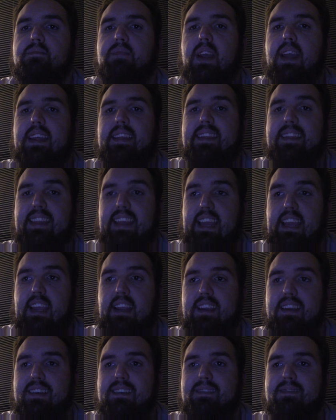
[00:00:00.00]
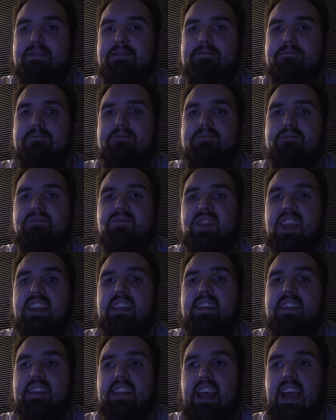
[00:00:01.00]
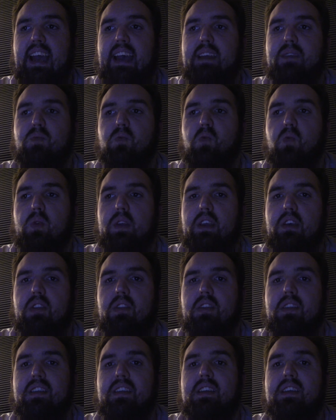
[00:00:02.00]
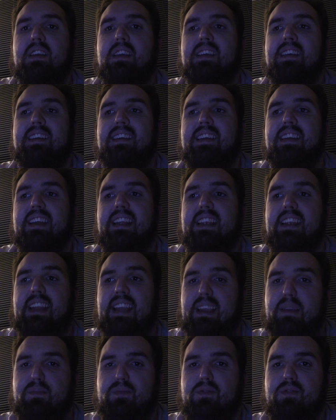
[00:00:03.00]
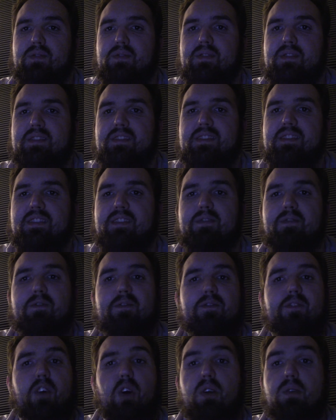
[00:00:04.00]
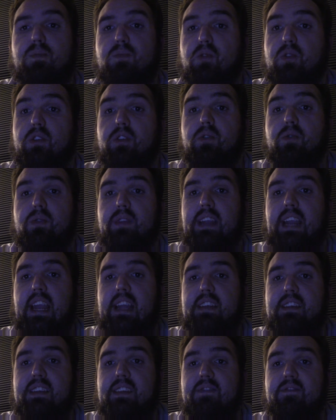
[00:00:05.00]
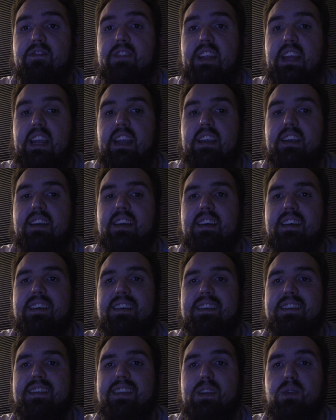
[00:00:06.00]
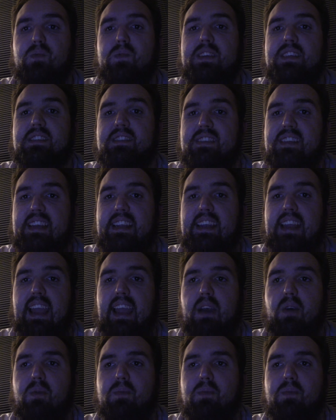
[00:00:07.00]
I think that will enable far more creativity than we see now.